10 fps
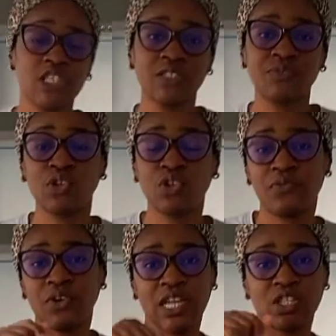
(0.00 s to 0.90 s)
this video, don't
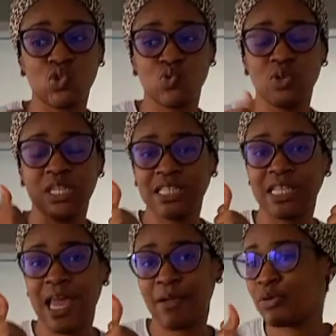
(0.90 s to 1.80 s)
forget to hit the
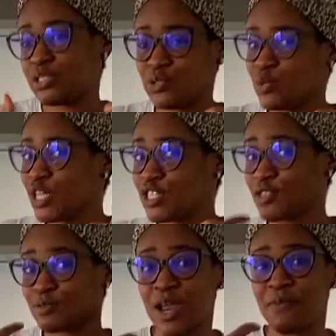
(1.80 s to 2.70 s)
like button, okay?
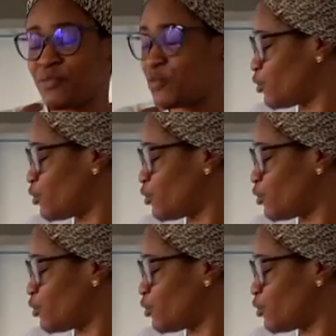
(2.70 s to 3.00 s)
Subscribe if you're